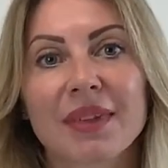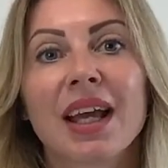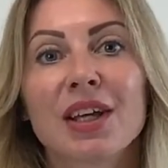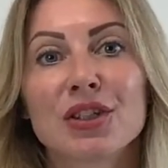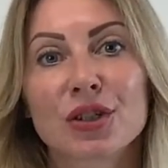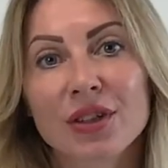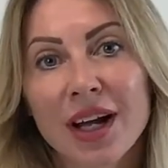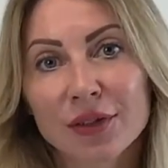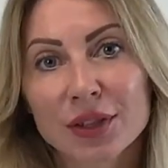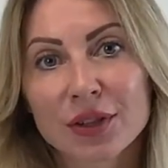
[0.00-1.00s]

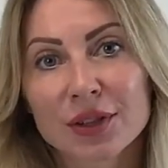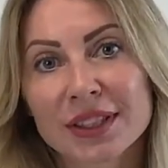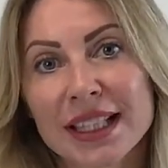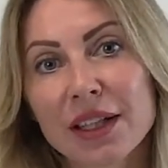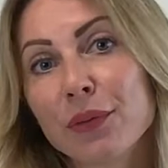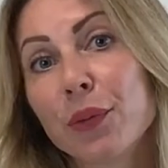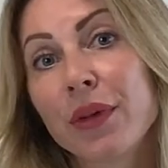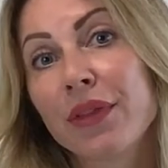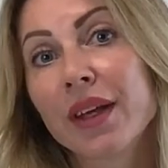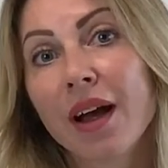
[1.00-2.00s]
Surround yourself
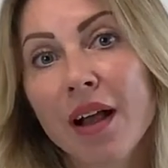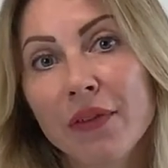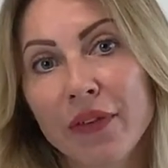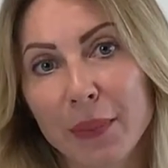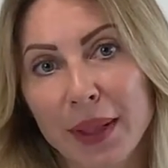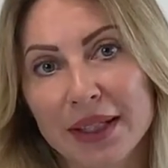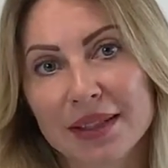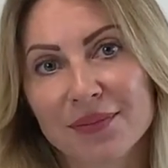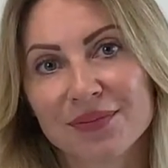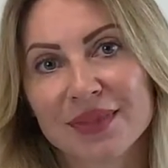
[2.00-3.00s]
with the alphabet.
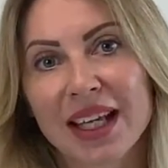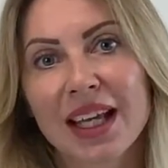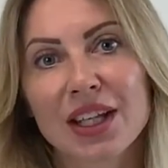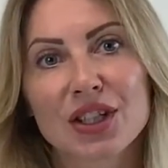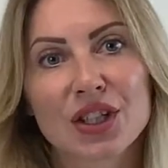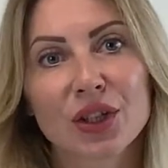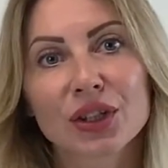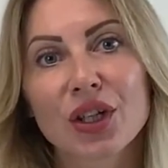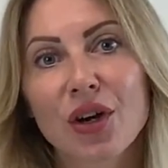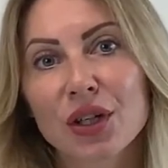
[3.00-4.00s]
It's not
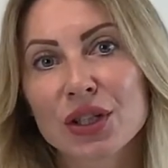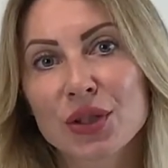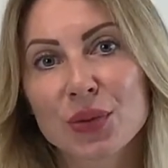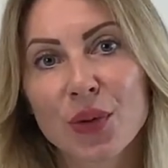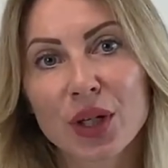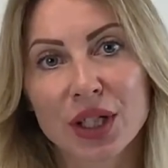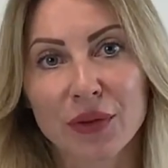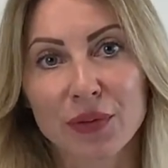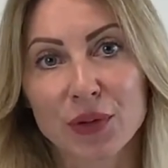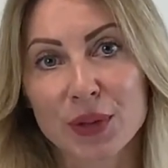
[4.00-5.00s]
going to work
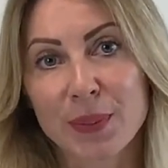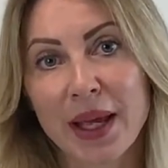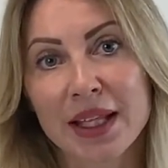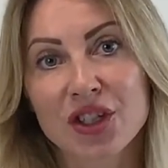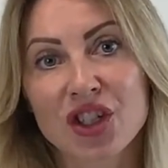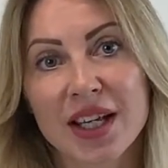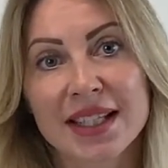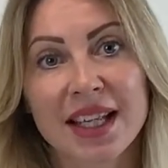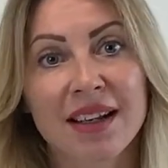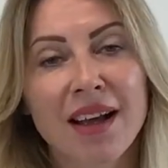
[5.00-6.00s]
if you spend just
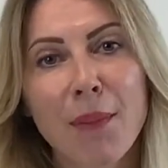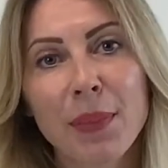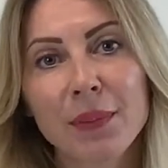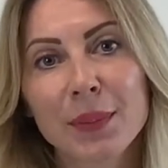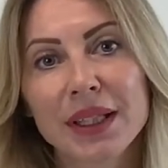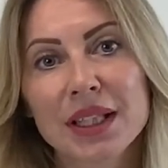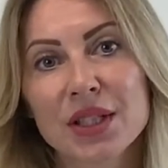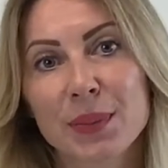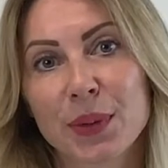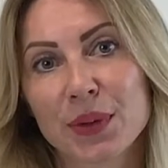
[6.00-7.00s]
a couple
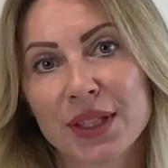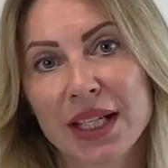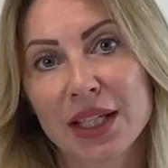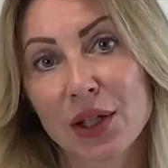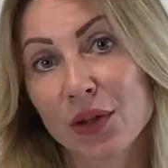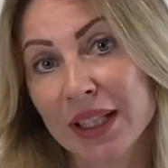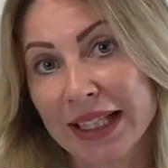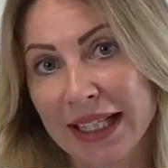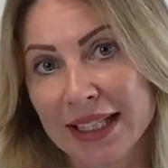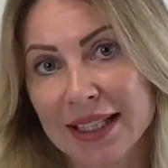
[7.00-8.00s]
minutes per day
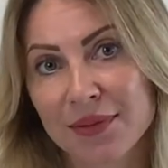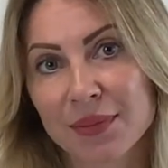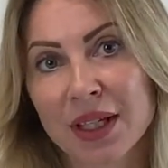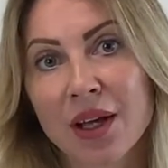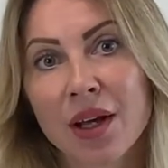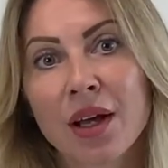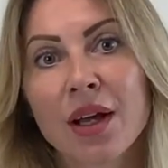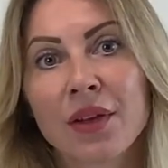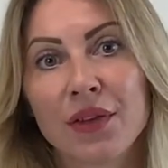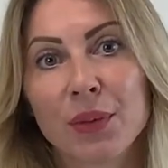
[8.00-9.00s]
learning it.
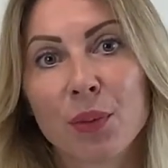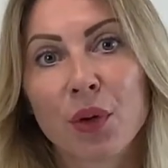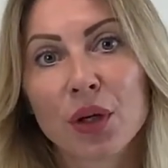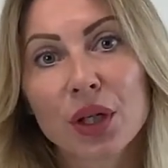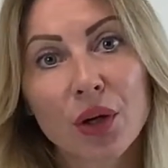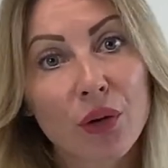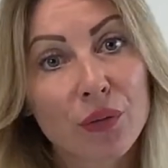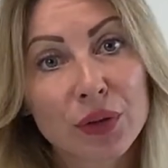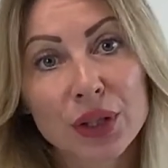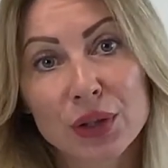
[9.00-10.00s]
The more
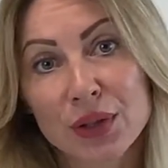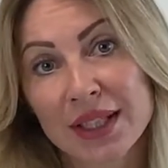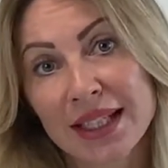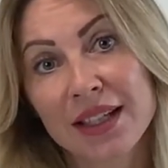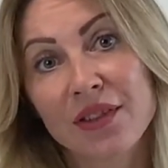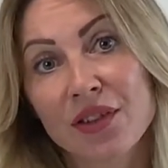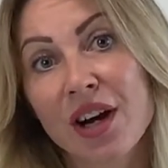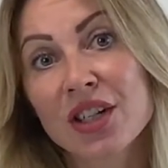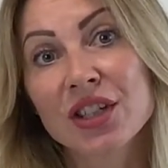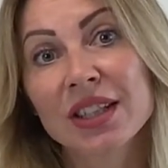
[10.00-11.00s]
often you see the
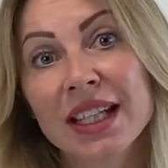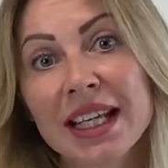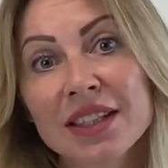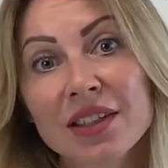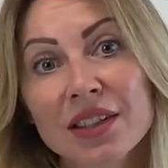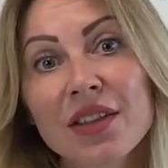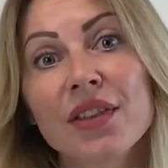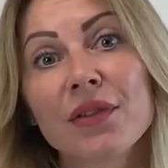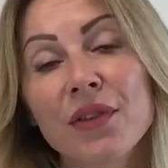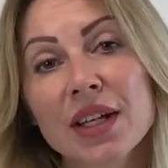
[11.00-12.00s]
Russian letter,
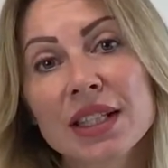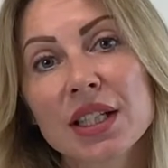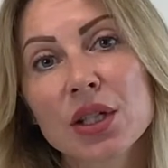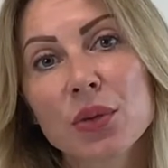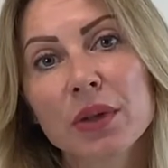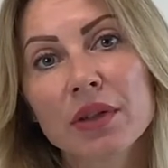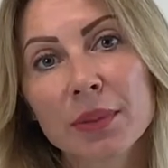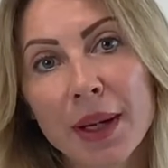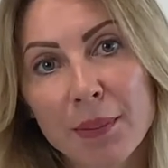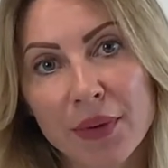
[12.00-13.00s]
the faster you will
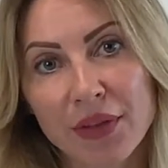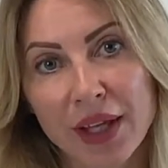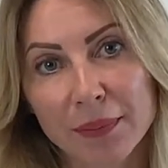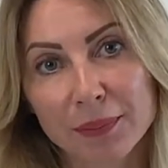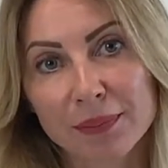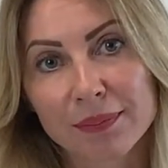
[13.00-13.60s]
remember them.